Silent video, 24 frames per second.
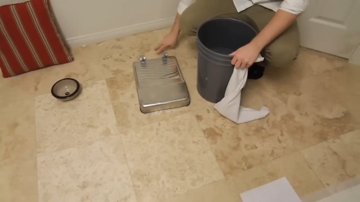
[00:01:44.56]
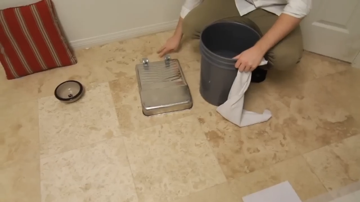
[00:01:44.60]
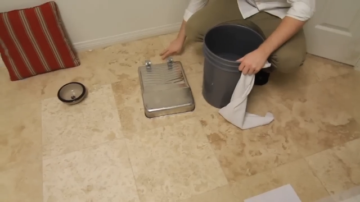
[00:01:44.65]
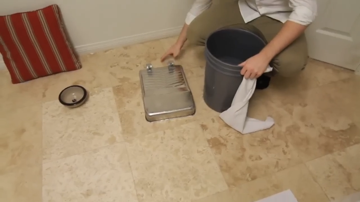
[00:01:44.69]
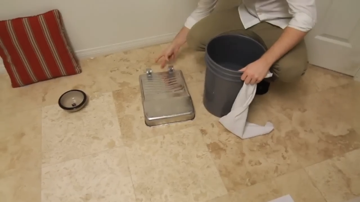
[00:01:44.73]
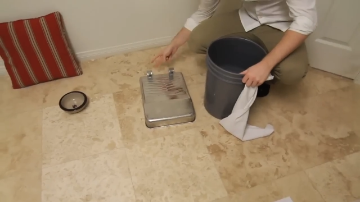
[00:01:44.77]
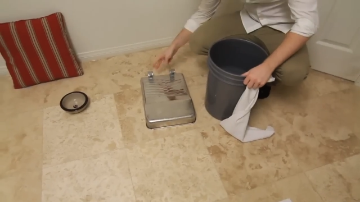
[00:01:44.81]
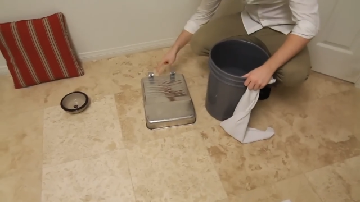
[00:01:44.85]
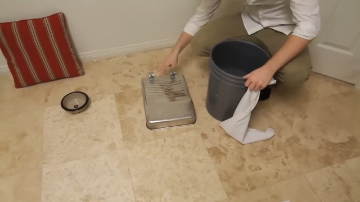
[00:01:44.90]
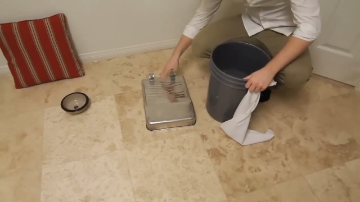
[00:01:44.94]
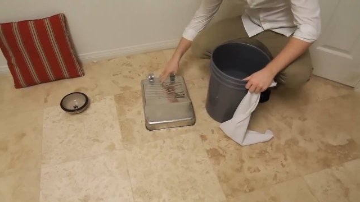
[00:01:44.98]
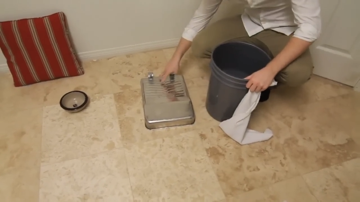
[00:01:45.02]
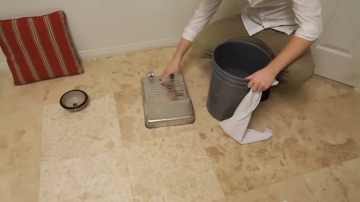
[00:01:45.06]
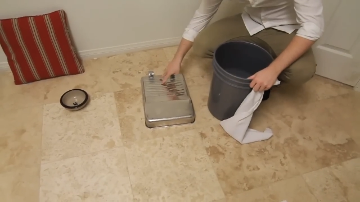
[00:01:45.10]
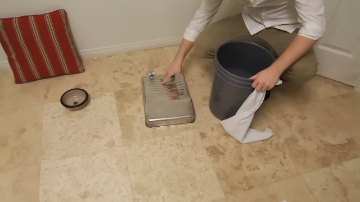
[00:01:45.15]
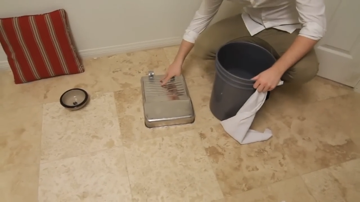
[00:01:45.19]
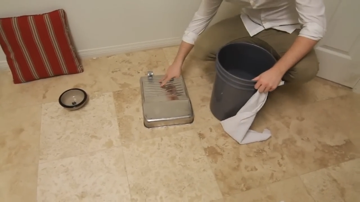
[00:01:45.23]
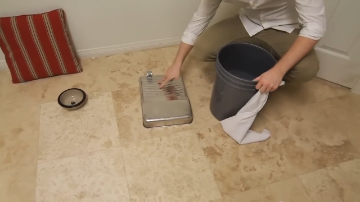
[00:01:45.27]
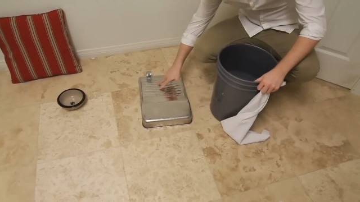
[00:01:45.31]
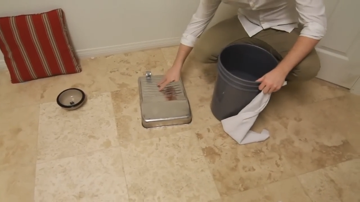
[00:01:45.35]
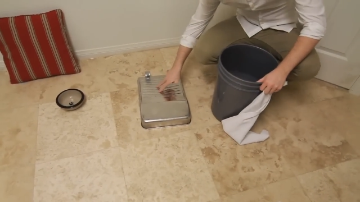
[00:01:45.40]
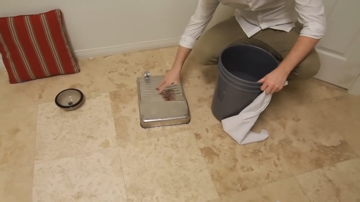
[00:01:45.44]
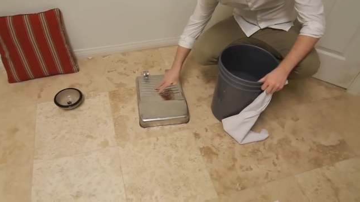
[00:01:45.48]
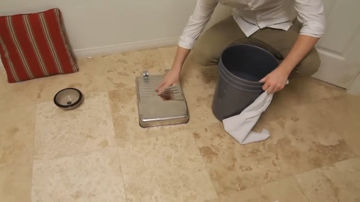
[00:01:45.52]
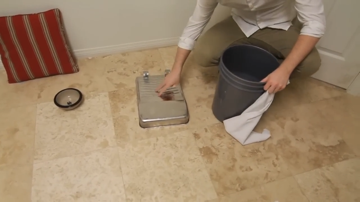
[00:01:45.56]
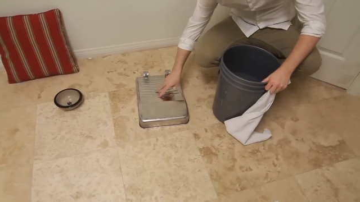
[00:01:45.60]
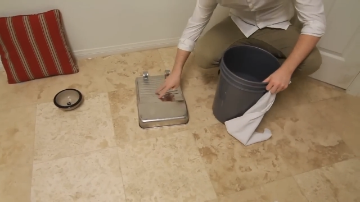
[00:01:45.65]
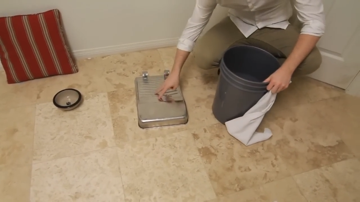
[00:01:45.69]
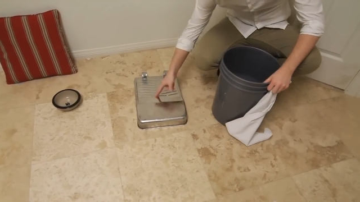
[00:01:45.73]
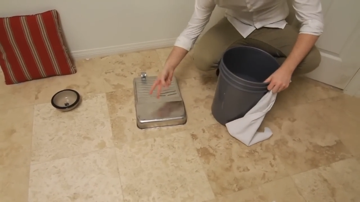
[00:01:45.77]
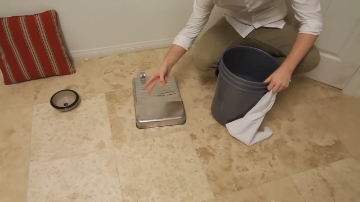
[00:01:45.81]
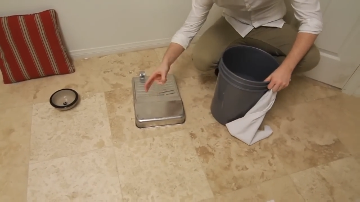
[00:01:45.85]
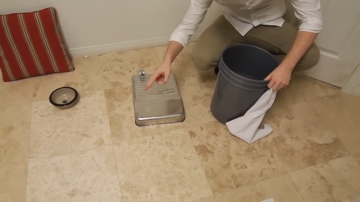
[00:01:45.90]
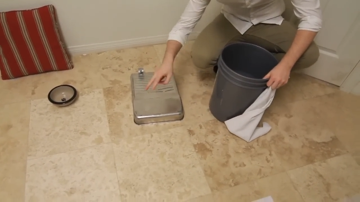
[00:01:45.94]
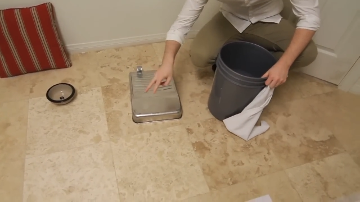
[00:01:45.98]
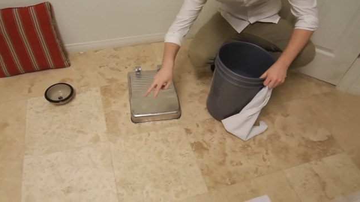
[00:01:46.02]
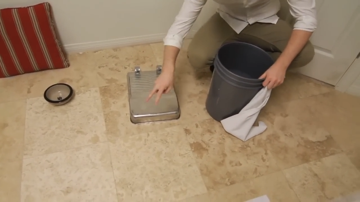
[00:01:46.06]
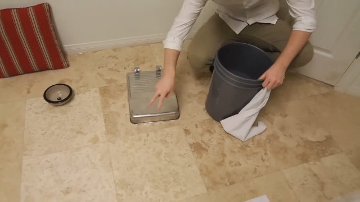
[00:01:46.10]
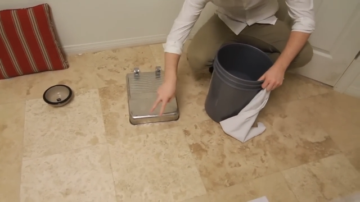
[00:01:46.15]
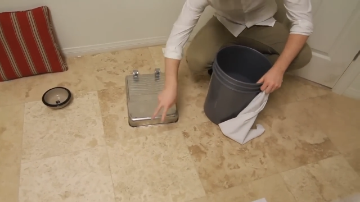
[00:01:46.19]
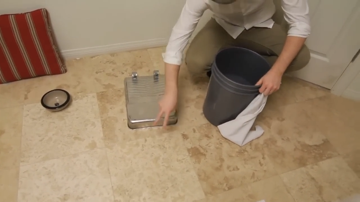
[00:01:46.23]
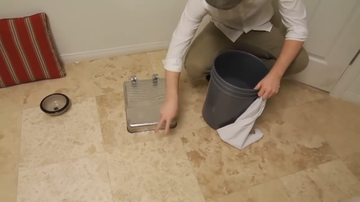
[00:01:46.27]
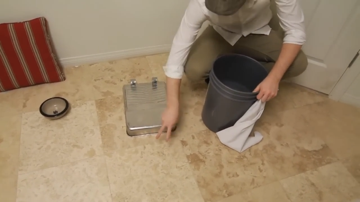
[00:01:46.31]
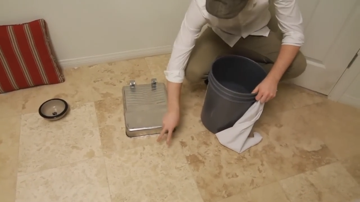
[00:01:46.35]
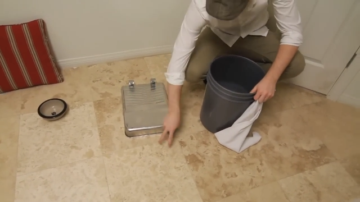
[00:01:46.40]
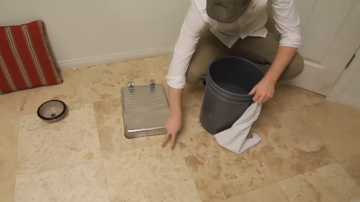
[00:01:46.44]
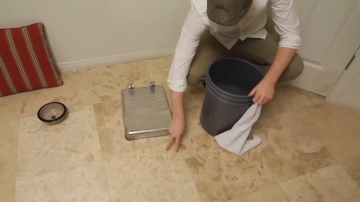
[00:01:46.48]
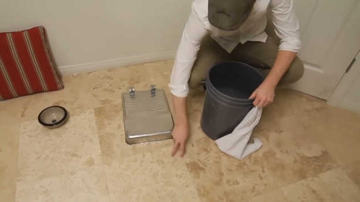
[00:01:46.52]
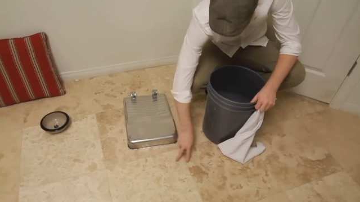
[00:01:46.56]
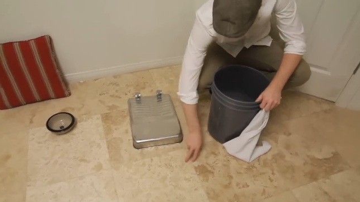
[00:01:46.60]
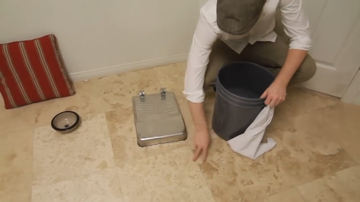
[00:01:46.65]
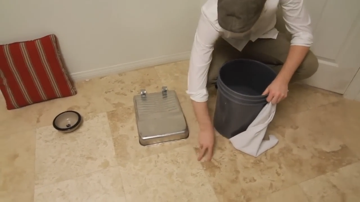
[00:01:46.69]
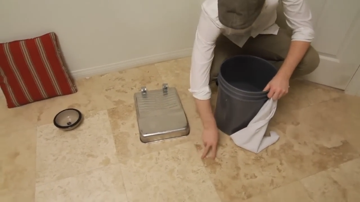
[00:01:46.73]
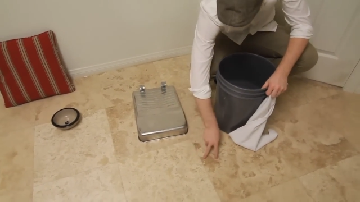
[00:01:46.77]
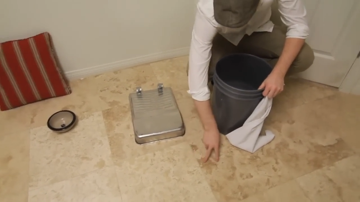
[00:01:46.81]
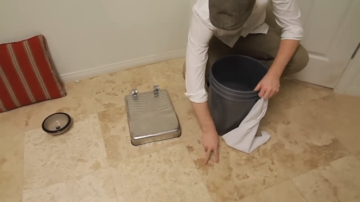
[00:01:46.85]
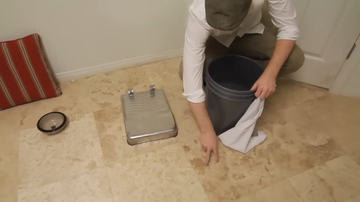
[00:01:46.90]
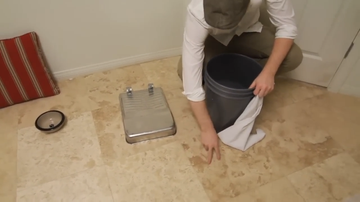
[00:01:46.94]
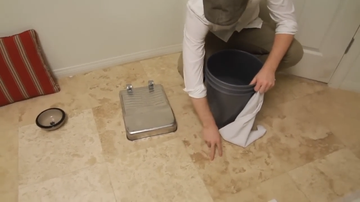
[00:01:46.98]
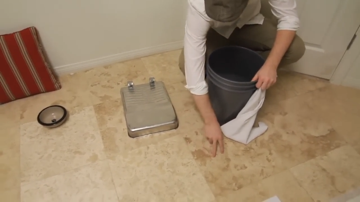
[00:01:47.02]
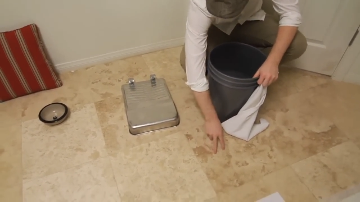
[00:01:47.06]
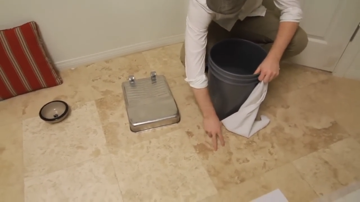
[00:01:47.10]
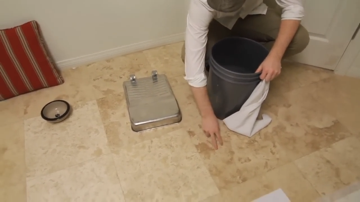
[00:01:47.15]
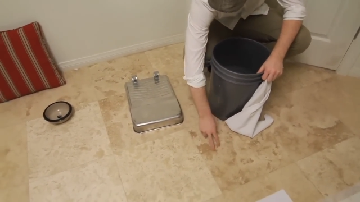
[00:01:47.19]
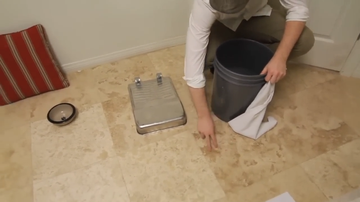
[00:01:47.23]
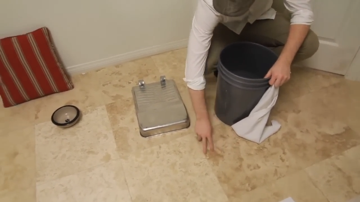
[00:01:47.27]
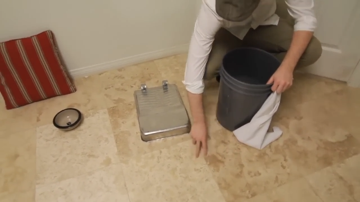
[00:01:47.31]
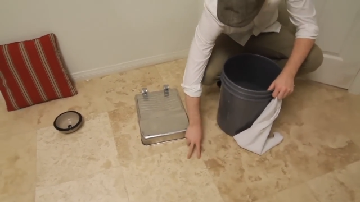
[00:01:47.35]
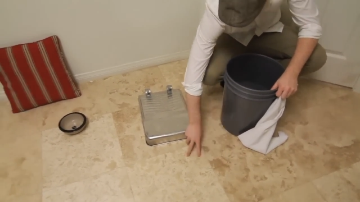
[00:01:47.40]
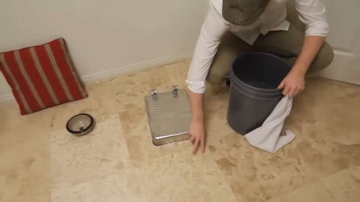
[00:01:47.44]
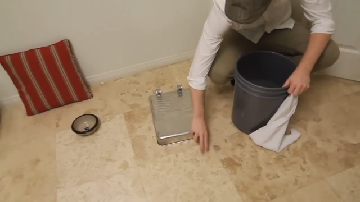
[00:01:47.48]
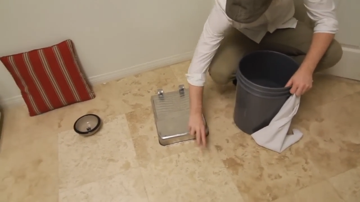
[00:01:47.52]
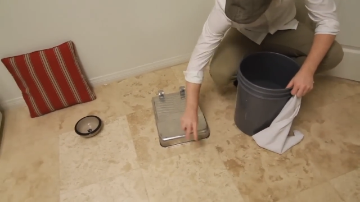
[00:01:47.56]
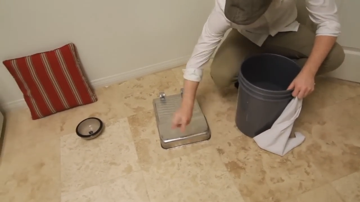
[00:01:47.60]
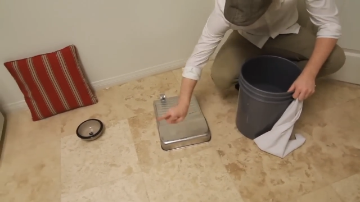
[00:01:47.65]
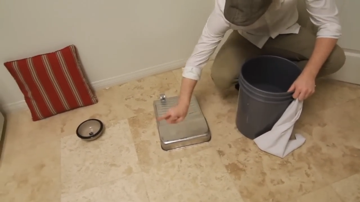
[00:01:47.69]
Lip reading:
No face is visible, so there are no lips to read.